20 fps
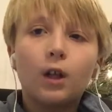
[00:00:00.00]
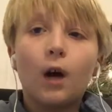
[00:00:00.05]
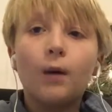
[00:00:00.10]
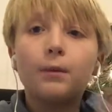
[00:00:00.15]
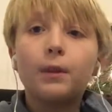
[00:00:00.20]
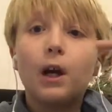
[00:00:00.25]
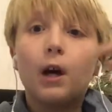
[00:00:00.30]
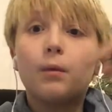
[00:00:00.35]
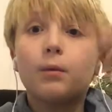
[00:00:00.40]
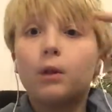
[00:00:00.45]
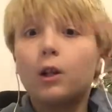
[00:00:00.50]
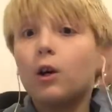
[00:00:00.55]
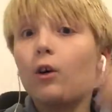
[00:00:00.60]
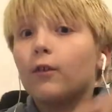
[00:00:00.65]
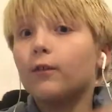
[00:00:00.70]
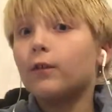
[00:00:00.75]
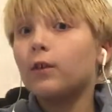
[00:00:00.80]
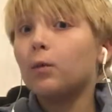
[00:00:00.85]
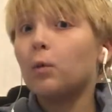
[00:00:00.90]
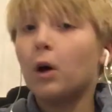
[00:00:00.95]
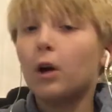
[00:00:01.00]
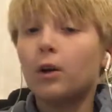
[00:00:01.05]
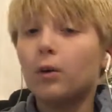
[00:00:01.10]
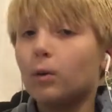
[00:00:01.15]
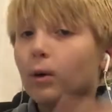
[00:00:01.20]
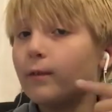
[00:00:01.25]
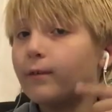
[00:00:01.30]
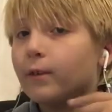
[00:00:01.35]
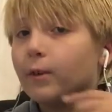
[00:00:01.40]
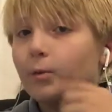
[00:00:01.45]
Comment down below if you want to
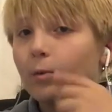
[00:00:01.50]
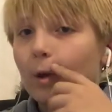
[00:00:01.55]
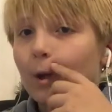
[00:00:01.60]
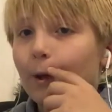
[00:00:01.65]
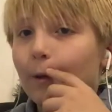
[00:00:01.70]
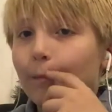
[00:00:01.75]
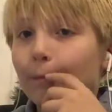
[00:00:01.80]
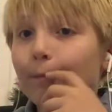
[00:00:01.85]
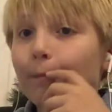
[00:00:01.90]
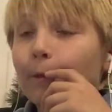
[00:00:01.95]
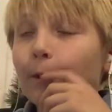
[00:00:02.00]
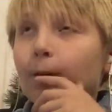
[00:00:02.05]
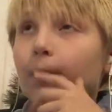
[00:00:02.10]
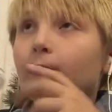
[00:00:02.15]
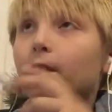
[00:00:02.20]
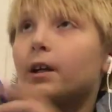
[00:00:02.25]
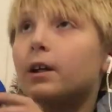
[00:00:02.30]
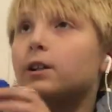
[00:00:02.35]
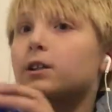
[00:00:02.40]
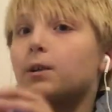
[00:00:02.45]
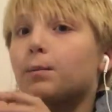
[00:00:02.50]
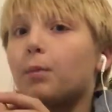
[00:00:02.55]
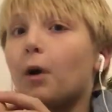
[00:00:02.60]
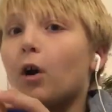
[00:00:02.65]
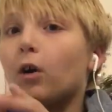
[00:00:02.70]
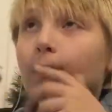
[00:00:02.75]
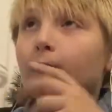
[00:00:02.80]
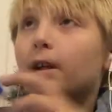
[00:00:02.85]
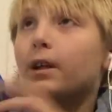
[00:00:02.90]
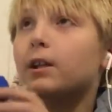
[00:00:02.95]
1v1 him. He's a
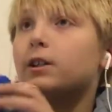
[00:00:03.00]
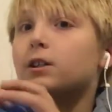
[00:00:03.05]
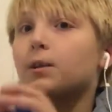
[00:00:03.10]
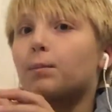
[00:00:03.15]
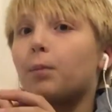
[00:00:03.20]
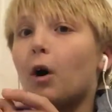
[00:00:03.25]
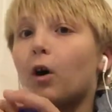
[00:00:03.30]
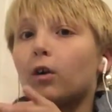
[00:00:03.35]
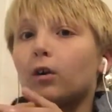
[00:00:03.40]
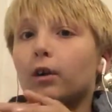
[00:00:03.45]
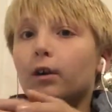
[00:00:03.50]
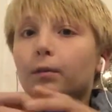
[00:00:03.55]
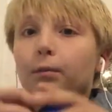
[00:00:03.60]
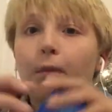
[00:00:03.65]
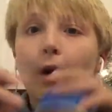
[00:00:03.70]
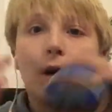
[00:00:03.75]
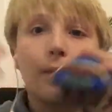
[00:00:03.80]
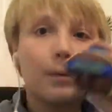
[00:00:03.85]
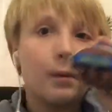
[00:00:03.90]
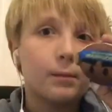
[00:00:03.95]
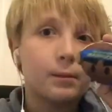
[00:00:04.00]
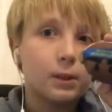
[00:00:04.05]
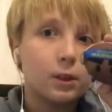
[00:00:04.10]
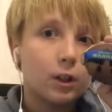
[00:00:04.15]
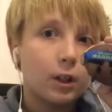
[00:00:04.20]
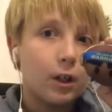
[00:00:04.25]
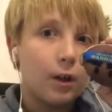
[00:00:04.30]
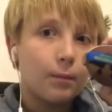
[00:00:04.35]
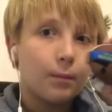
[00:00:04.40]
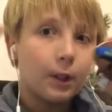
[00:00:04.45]
baller. Pop-up screen
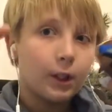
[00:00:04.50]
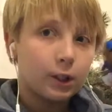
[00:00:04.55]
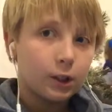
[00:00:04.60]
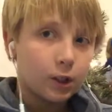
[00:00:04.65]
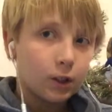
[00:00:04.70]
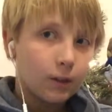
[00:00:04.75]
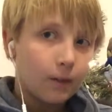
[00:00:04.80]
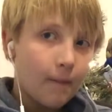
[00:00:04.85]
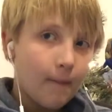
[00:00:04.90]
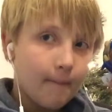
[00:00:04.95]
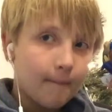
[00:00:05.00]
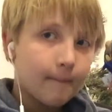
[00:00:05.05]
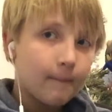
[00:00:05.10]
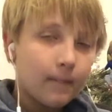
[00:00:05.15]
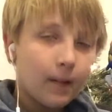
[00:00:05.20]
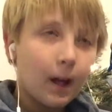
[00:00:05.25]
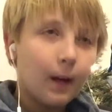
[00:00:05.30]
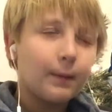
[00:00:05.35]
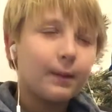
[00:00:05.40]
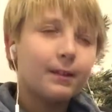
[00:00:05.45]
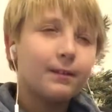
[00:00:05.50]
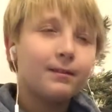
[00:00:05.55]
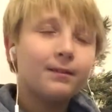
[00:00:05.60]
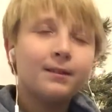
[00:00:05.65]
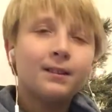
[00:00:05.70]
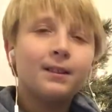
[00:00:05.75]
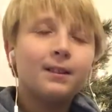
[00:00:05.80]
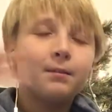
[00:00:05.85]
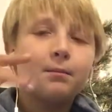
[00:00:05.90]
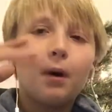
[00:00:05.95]
on picture. I mean,
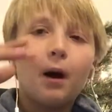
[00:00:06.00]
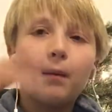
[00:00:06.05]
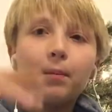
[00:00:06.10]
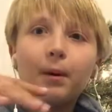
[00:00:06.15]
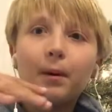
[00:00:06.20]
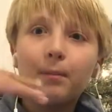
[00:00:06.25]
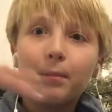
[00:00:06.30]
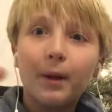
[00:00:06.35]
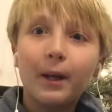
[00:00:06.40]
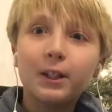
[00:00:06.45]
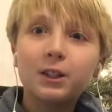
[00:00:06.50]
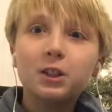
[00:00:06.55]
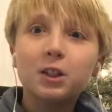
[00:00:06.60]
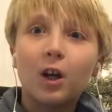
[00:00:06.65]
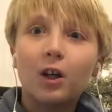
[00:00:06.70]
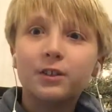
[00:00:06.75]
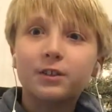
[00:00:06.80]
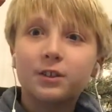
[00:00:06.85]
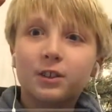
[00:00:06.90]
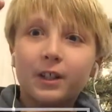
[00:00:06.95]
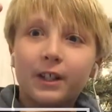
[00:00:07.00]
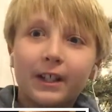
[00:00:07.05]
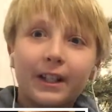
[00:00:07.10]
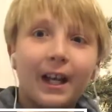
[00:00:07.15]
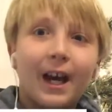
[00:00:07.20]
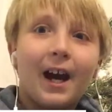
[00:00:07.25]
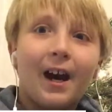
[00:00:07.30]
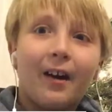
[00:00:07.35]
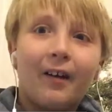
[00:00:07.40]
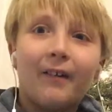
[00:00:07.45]
pop-up picture on screen
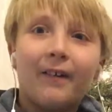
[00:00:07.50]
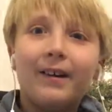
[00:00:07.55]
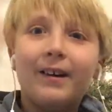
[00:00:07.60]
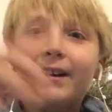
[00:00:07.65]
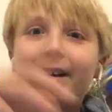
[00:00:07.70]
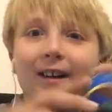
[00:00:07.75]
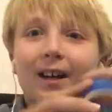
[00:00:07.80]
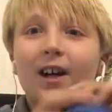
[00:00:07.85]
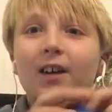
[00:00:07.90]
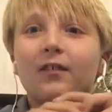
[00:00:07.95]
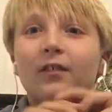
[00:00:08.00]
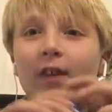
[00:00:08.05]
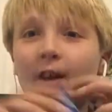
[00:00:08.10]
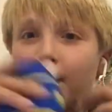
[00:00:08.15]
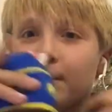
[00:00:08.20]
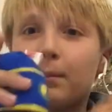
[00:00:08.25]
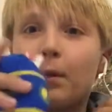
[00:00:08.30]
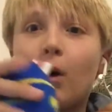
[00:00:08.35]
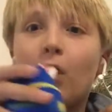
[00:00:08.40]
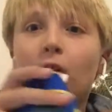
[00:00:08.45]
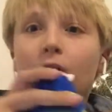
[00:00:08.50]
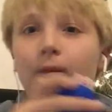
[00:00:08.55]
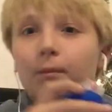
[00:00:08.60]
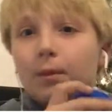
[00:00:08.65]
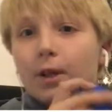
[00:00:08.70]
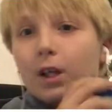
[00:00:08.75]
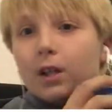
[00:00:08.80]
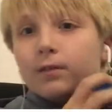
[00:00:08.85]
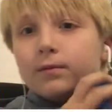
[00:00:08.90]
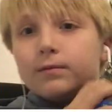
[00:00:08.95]
now of him balling,
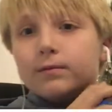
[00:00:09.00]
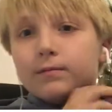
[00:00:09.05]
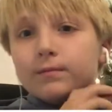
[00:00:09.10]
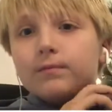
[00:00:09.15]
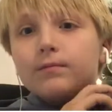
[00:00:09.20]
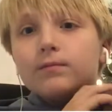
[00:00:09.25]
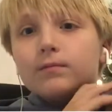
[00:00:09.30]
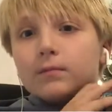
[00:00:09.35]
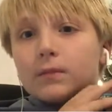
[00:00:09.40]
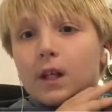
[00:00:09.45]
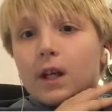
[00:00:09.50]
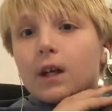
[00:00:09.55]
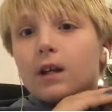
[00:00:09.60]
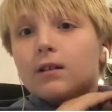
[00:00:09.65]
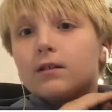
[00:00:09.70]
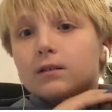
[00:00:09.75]
bro. Yeah.